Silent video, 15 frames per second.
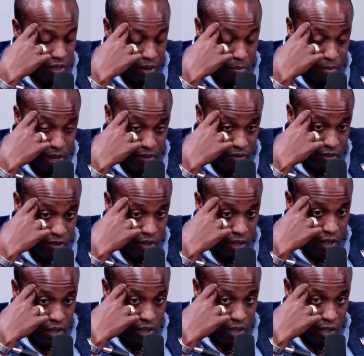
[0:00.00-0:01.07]
the abyss
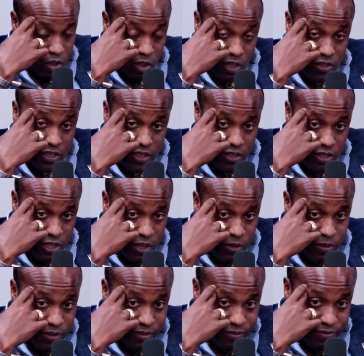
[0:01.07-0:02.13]
looks into
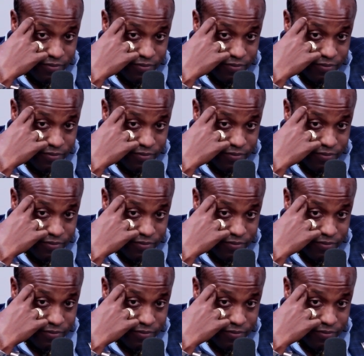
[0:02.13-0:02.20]
you.